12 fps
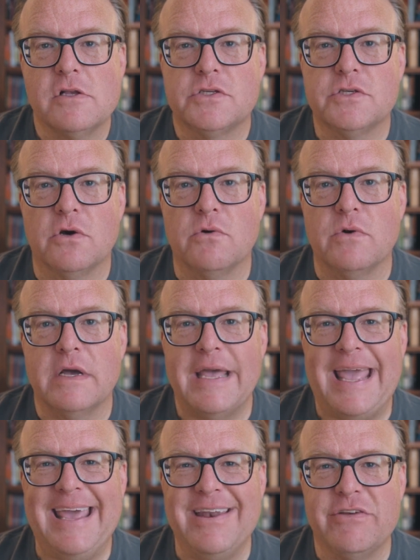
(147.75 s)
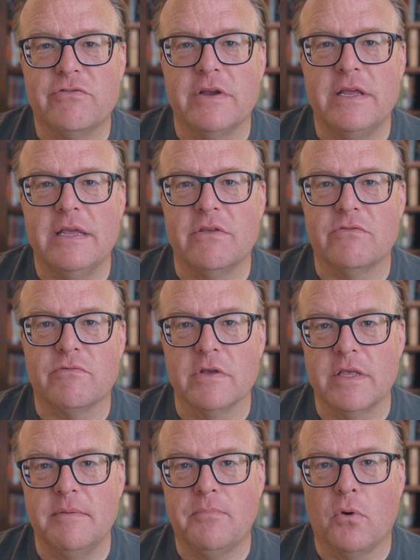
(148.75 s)
So entry is
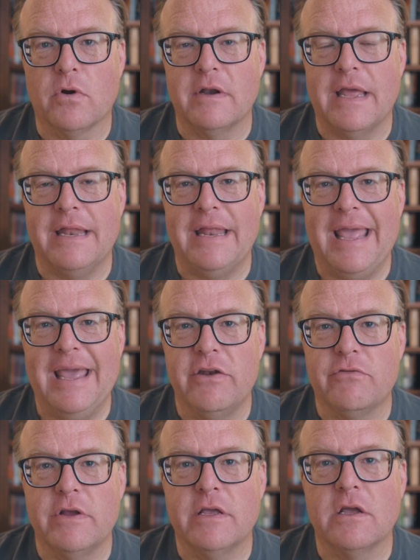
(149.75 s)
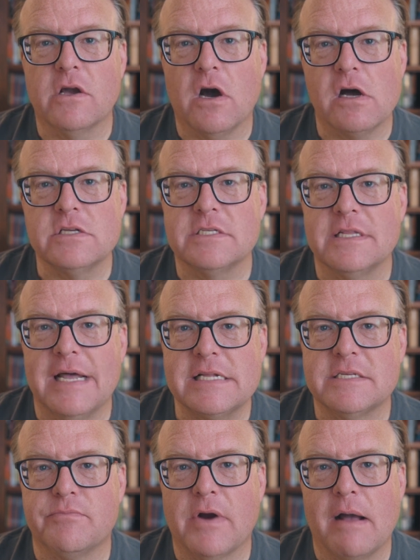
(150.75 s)
really important, and entry can cause
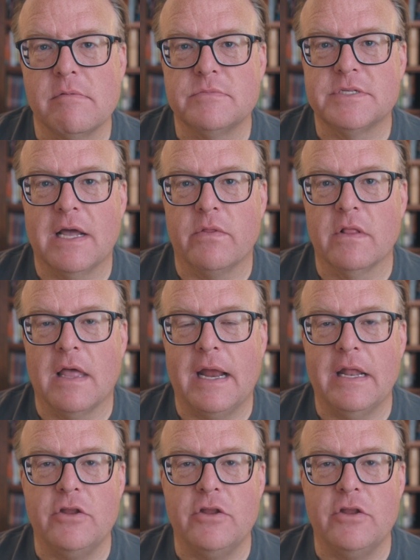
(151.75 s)
lots of problems down the line.